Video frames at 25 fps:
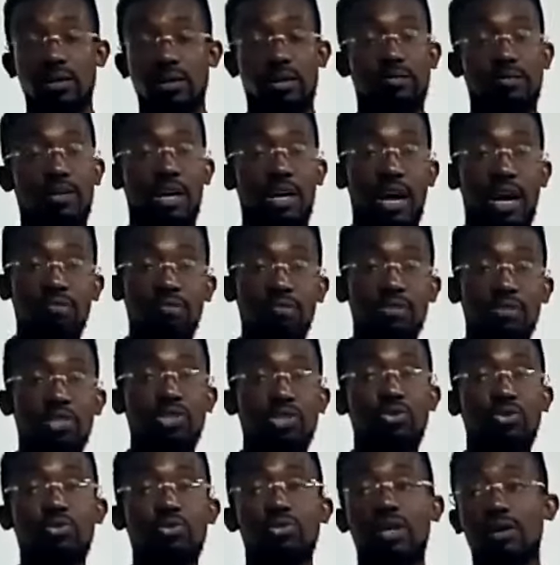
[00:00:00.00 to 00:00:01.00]
They, they have
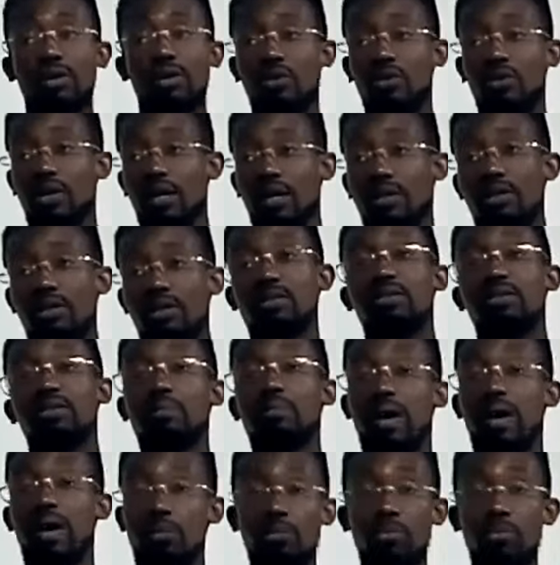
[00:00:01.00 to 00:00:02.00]
news and other things, it
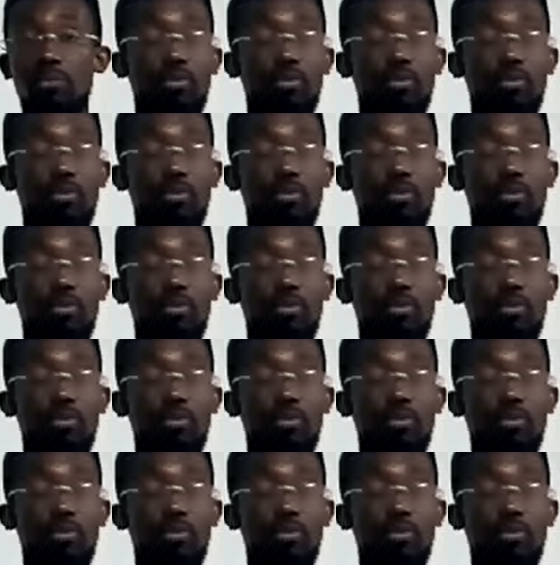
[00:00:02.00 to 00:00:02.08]
might